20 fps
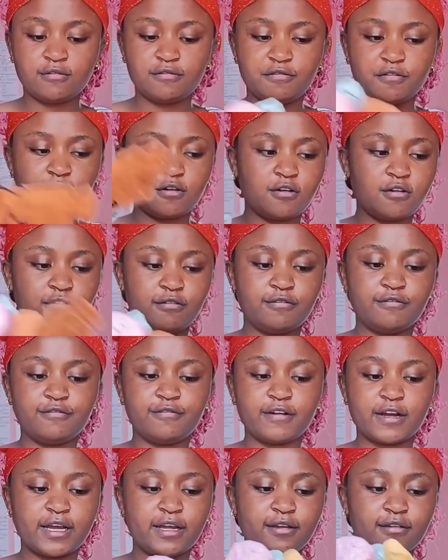four,
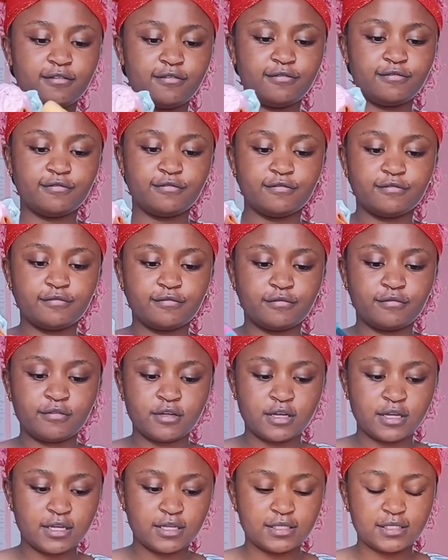five,
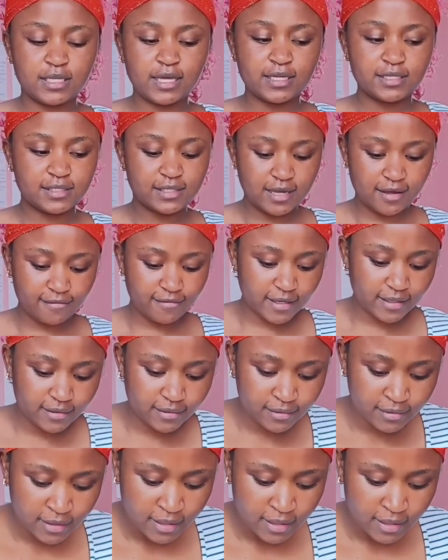six, seven,